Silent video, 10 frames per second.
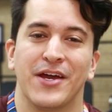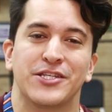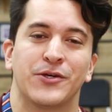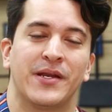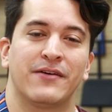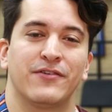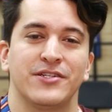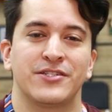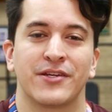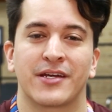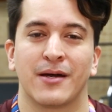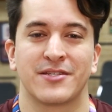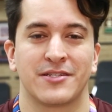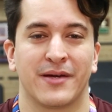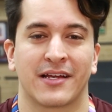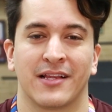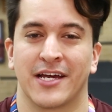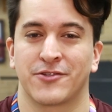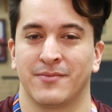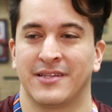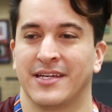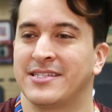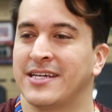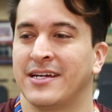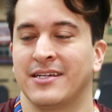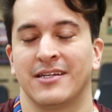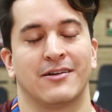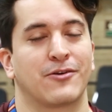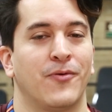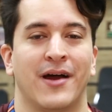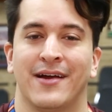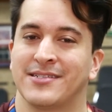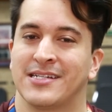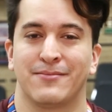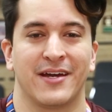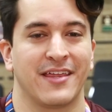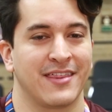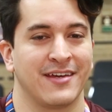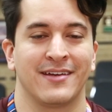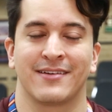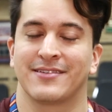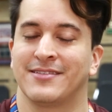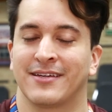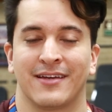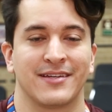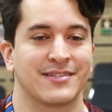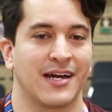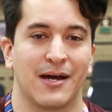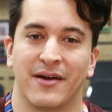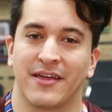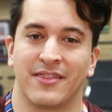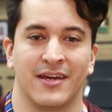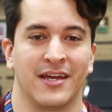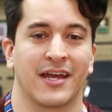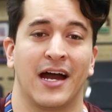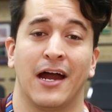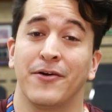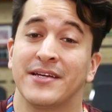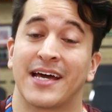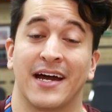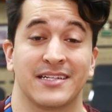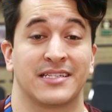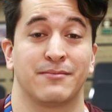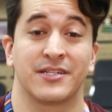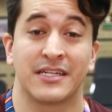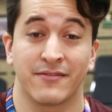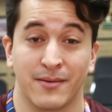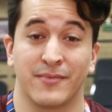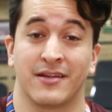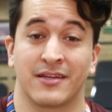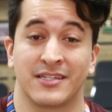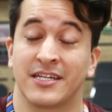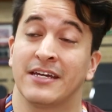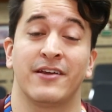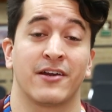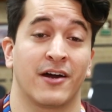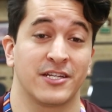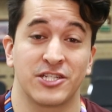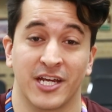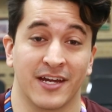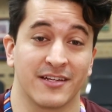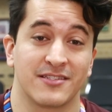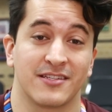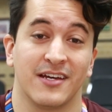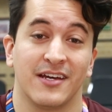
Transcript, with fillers: So whenever a student comes into my classroom and they say, you know, choir is not my thing, singing is not my thing, I always ask them to give them a, to give it an honest chance.